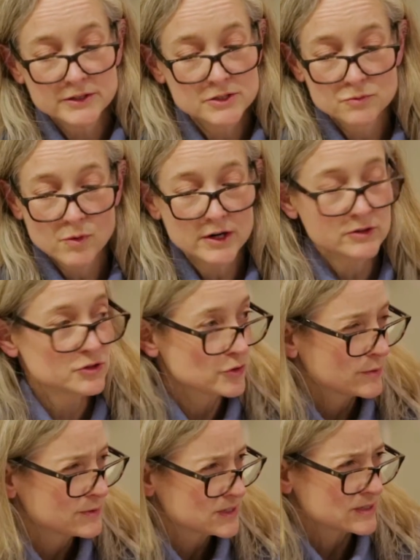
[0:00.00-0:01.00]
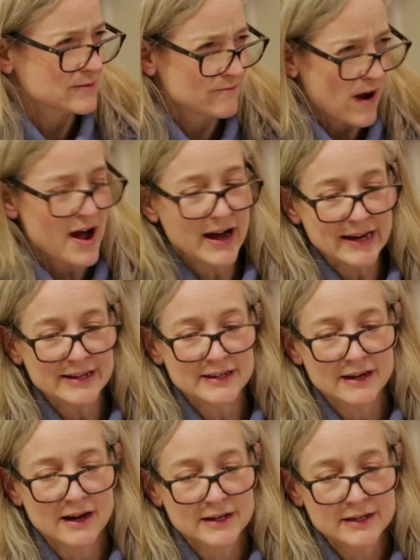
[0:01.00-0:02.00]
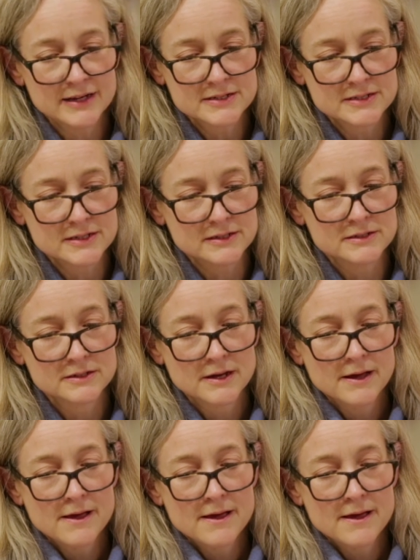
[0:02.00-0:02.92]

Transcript: by just 1 or 2 images, highly, highly edited,